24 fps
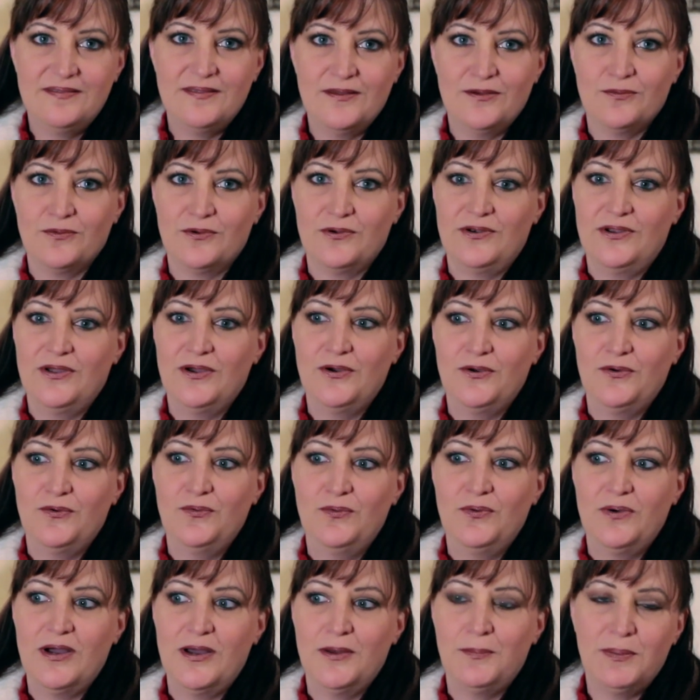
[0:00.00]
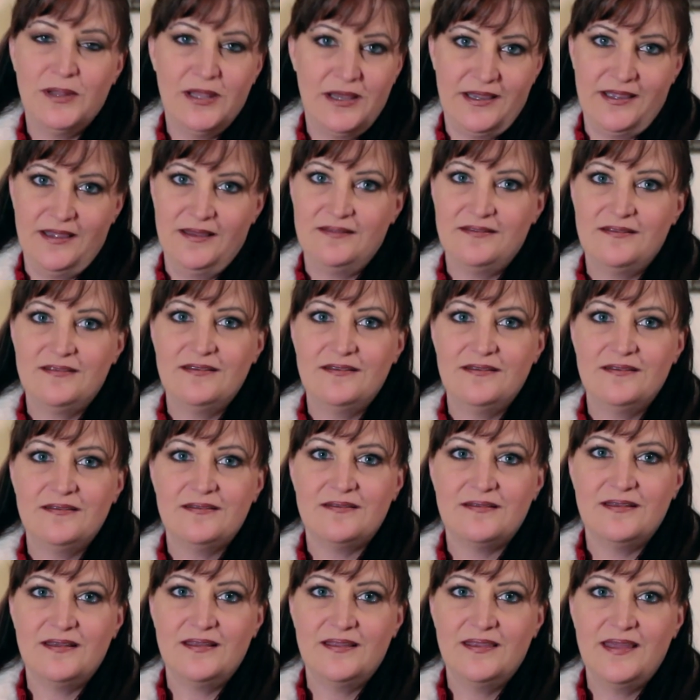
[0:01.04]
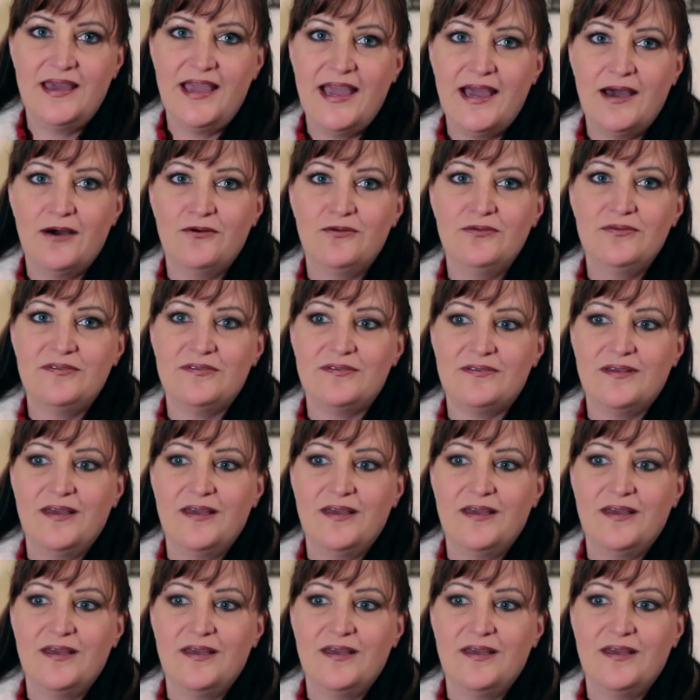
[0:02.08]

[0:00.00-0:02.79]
There were no appliances in the house.